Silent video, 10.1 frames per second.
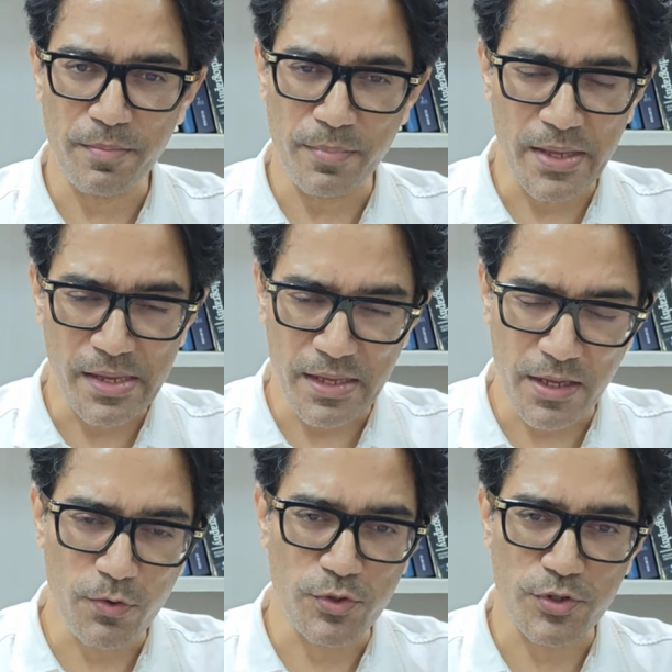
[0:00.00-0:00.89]
being
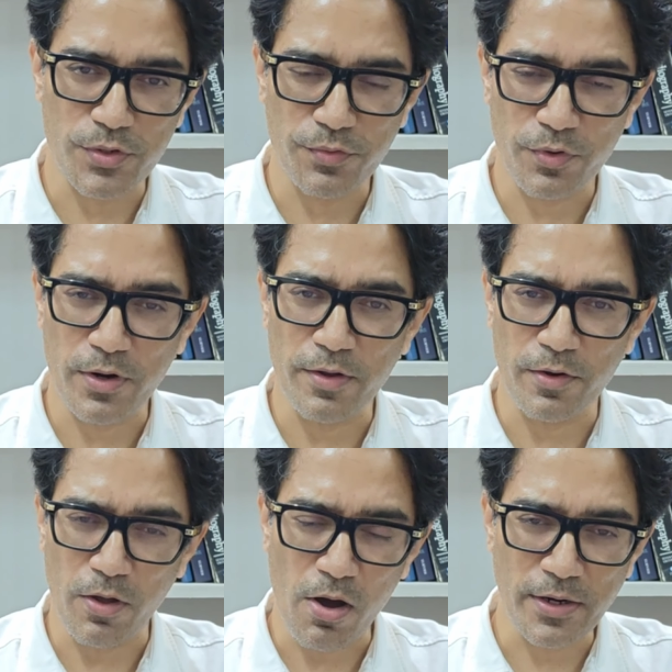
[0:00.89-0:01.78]
used for a
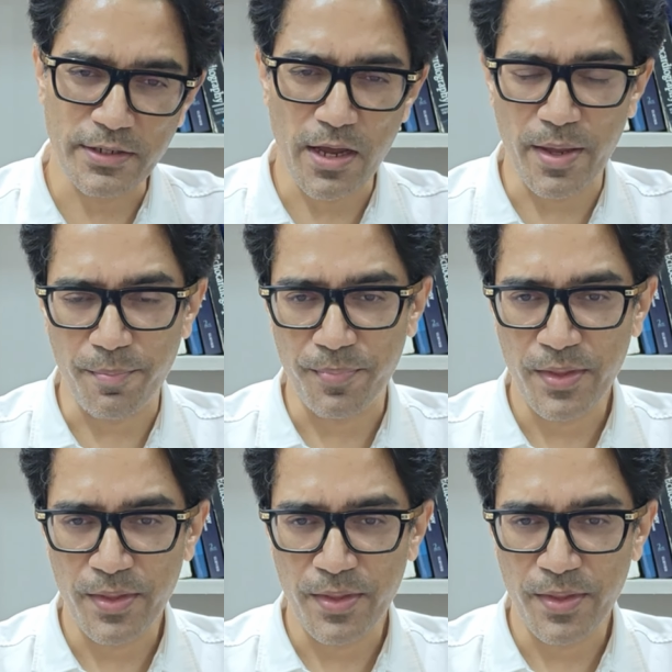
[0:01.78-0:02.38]
long time